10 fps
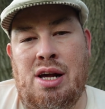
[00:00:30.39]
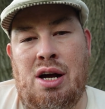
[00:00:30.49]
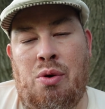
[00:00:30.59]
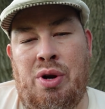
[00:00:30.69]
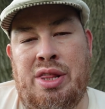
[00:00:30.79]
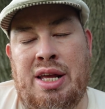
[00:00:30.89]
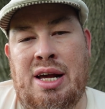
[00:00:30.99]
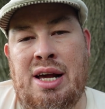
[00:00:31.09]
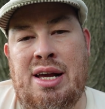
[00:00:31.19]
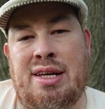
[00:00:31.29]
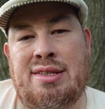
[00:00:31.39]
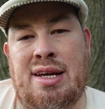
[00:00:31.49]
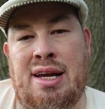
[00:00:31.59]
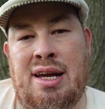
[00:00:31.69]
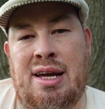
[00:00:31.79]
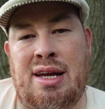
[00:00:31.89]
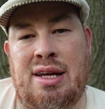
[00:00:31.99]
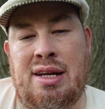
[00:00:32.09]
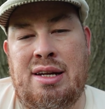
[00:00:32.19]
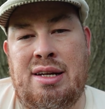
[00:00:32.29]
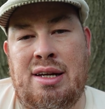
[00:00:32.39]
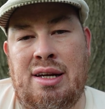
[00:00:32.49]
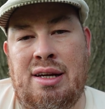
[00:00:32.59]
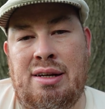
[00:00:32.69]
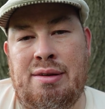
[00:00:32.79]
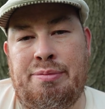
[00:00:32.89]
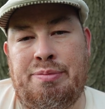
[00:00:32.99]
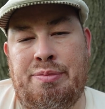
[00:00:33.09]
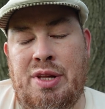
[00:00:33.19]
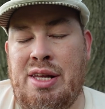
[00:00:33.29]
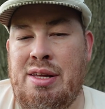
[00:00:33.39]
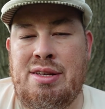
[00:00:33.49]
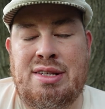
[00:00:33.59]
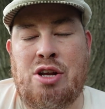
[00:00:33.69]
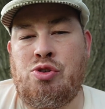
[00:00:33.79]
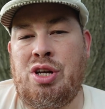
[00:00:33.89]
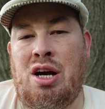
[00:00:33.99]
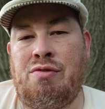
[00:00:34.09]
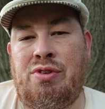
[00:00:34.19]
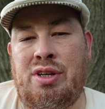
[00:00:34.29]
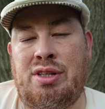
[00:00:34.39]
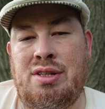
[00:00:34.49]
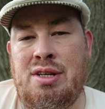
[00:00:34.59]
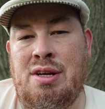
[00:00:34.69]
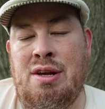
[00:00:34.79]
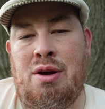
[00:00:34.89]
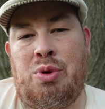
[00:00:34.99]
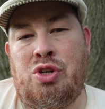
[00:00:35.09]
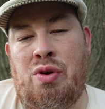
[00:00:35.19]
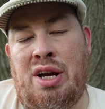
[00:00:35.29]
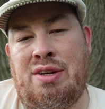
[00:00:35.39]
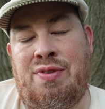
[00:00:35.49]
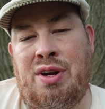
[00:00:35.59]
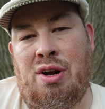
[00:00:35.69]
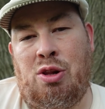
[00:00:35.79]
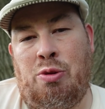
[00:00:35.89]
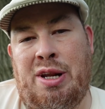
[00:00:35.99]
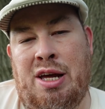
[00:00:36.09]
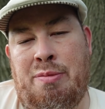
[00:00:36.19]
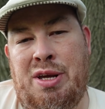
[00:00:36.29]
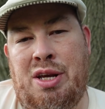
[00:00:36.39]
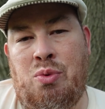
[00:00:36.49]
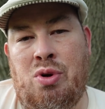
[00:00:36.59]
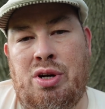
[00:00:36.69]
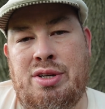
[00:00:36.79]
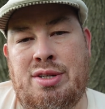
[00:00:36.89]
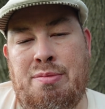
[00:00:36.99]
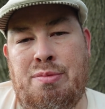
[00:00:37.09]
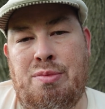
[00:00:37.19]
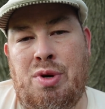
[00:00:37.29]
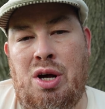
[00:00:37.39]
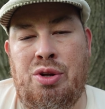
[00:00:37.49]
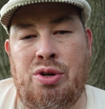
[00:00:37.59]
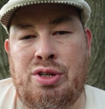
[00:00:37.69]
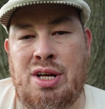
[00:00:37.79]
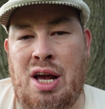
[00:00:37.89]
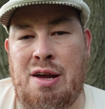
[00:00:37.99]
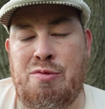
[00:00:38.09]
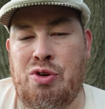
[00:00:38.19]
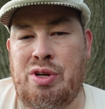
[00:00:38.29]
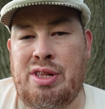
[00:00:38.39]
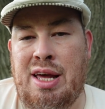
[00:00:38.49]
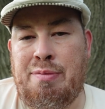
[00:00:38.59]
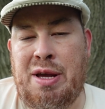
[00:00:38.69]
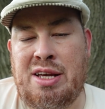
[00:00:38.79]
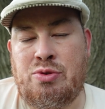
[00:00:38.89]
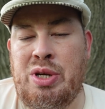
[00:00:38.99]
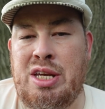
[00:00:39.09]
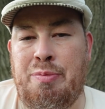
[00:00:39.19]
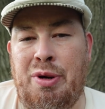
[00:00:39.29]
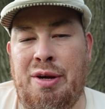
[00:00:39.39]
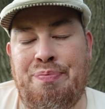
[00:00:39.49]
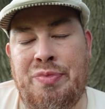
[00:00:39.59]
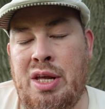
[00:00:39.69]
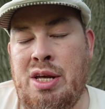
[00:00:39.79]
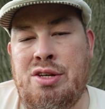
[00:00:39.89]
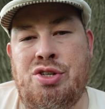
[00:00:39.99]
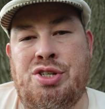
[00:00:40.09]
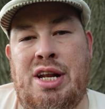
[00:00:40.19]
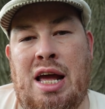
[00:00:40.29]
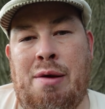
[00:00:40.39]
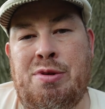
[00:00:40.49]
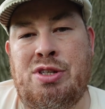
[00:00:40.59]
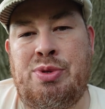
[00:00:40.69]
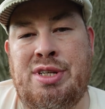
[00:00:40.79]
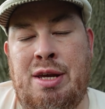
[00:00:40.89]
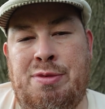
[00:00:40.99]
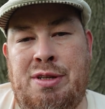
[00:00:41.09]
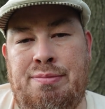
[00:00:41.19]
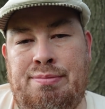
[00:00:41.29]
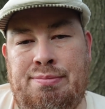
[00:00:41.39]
Uh, one of the guys had uh, scheduling conflict. We tried to figure out a little bit how to make it work some other time during that past week, but just didn't happen, so we skipped it.